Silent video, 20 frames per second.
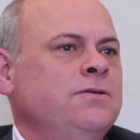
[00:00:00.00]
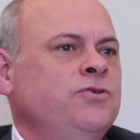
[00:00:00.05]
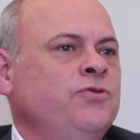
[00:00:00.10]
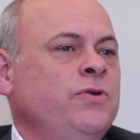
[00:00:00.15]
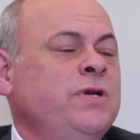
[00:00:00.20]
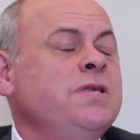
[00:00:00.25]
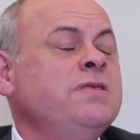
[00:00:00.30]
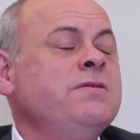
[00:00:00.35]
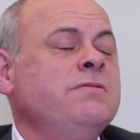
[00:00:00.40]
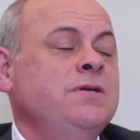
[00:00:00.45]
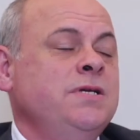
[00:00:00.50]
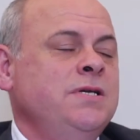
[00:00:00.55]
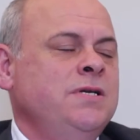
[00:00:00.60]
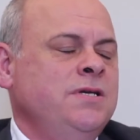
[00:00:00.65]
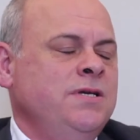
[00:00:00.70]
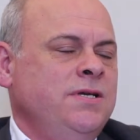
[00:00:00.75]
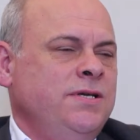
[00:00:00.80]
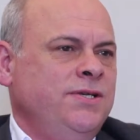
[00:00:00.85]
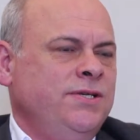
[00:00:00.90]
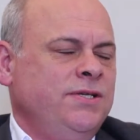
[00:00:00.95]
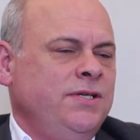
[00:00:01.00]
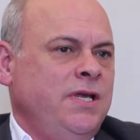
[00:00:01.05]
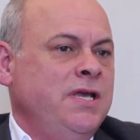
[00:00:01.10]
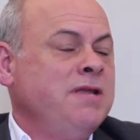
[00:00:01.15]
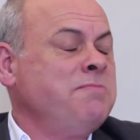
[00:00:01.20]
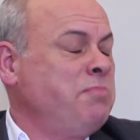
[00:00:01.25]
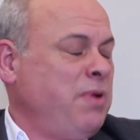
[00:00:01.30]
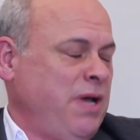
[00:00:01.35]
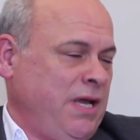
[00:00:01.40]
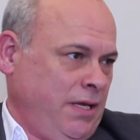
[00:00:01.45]
23 years
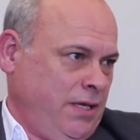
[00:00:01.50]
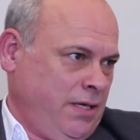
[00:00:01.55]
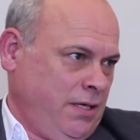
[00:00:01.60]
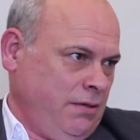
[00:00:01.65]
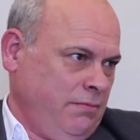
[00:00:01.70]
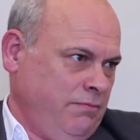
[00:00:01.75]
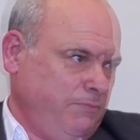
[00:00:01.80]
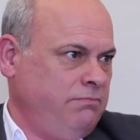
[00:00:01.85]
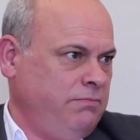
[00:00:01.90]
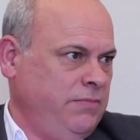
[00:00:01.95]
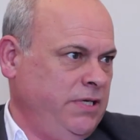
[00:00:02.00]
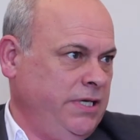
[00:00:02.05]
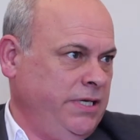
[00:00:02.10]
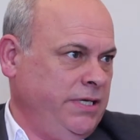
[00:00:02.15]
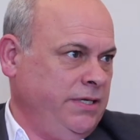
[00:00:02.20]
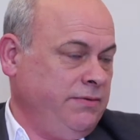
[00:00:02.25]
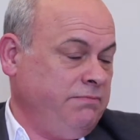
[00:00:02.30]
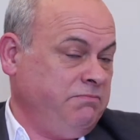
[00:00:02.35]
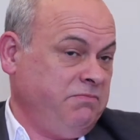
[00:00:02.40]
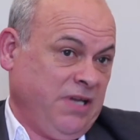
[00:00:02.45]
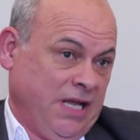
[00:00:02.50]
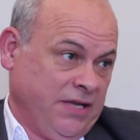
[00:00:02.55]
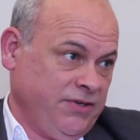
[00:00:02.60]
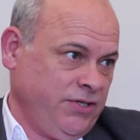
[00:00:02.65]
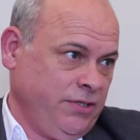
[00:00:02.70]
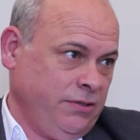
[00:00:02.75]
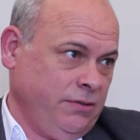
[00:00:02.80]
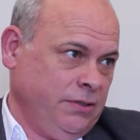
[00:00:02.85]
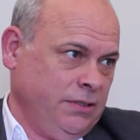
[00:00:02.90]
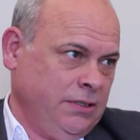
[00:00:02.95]
in banking in
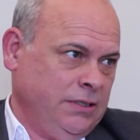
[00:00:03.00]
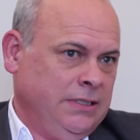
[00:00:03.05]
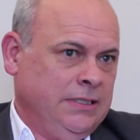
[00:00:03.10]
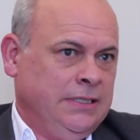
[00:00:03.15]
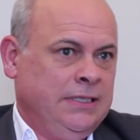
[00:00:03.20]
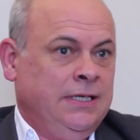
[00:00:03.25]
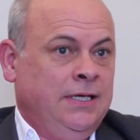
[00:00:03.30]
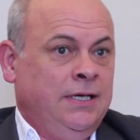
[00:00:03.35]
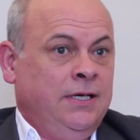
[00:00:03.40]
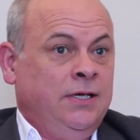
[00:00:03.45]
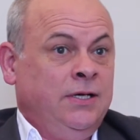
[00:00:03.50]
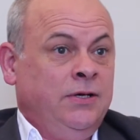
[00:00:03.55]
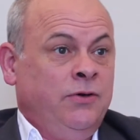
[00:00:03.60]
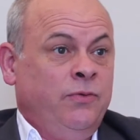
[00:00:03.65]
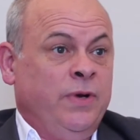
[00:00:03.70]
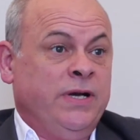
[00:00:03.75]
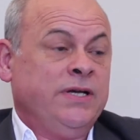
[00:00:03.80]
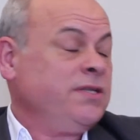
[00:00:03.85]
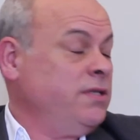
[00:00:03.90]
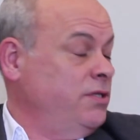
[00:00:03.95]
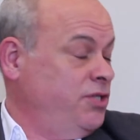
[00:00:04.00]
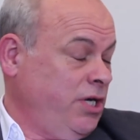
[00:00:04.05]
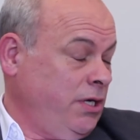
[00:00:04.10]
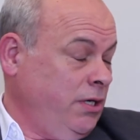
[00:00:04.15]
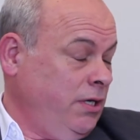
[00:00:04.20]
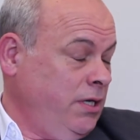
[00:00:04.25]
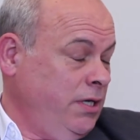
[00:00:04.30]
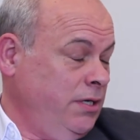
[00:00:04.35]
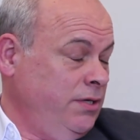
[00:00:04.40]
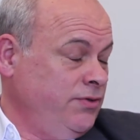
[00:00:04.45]
London. Went to the
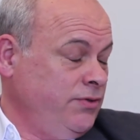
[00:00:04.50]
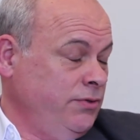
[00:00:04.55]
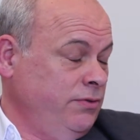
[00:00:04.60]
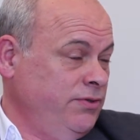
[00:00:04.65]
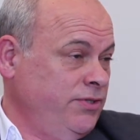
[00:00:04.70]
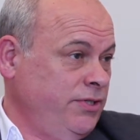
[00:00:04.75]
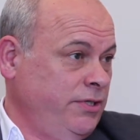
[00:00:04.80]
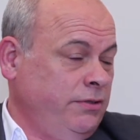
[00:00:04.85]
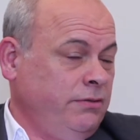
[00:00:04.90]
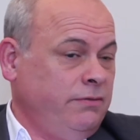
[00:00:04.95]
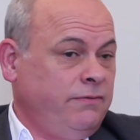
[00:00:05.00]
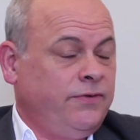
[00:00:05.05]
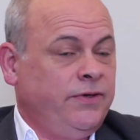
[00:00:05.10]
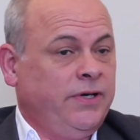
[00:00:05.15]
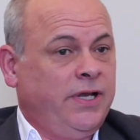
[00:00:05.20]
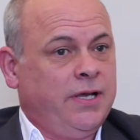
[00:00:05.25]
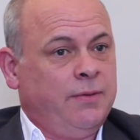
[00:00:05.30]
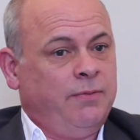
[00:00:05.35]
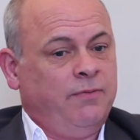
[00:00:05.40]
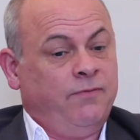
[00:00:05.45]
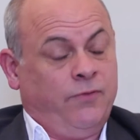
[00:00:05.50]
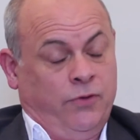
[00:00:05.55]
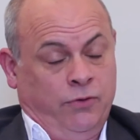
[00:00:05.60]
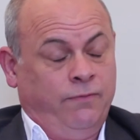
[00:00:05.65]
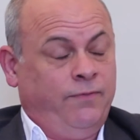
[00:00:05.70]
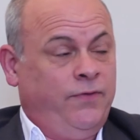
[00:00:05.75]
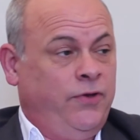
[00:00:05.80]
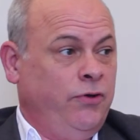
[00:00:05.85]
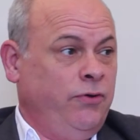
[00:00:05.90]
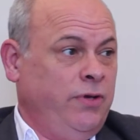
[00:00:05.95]
Channel Islands also for
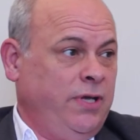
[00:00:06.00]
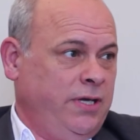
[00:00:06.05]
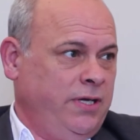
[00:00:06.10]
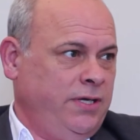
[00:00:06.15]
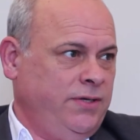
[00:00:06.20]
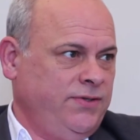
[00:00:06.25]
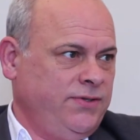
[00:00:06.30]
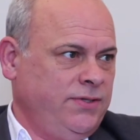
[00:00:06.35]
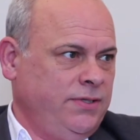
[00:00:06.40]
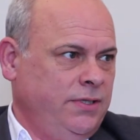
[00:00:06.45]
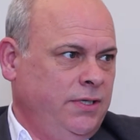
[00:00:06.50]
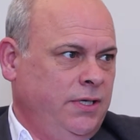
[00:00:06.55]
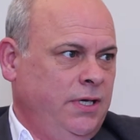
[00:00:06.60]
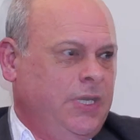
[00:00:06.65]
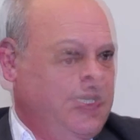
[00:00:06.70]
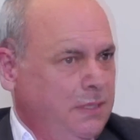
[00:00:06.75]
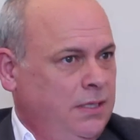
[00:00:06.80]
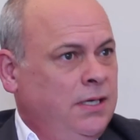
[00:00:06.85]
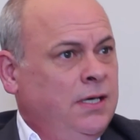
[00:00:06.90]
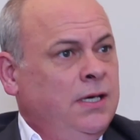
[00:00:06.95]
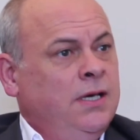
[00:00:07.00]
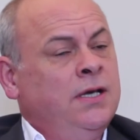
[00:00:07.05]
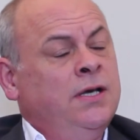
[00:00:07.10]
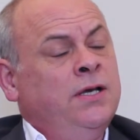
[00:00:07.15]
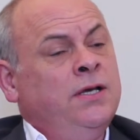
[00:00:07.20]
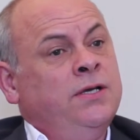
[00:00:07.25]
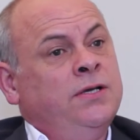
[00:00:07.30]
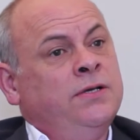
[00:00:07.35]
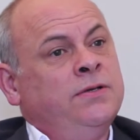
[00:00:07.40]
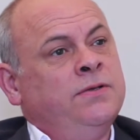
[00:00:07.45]
a few years.
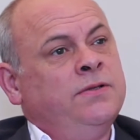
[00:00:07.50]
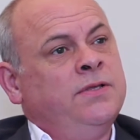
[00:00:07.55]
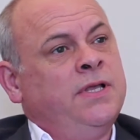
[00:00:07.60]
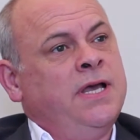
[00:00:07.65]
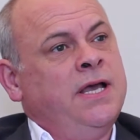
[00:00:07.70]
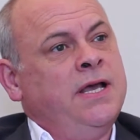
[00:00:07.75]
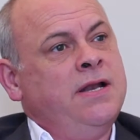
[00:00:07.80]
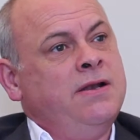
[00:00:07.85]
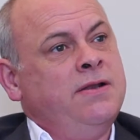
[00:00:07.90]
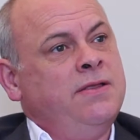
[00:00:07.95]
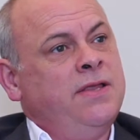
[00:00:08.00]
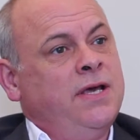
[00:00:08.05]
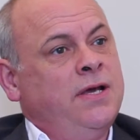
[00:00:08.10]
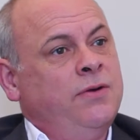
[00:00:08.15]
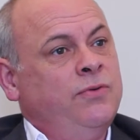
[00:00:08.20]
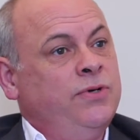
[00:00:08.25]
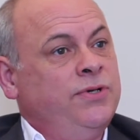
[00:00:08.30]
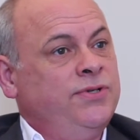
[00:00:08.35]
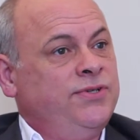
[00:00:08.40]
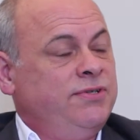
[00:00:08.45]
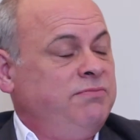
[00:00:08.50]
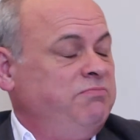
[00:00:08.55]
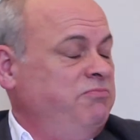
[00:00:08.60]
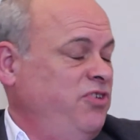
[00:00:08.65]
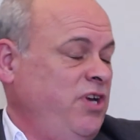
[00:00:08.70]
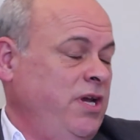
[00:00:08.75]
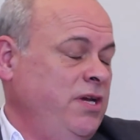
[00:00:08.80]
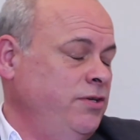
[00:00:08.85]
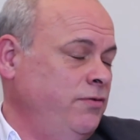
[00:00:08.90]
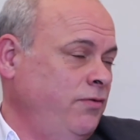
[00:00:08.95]
Then there was
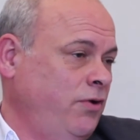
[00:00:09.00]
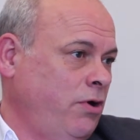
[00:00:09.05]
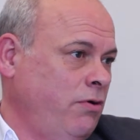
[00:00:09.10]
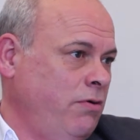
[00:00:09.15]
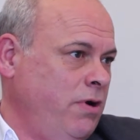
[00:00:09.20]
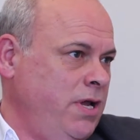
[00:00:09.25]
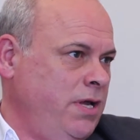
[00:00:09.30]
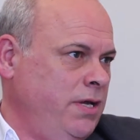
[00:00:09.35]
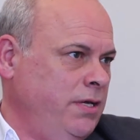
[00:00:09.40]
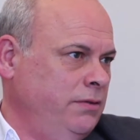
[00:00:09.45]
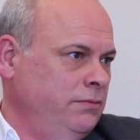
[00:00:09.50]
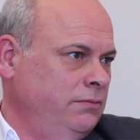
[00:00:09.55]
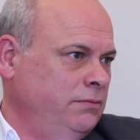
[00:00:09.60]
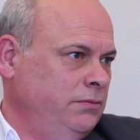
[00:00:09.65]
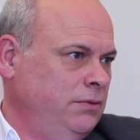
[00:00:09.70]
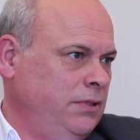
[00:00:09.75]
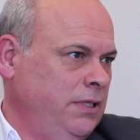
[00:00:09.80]
change of career.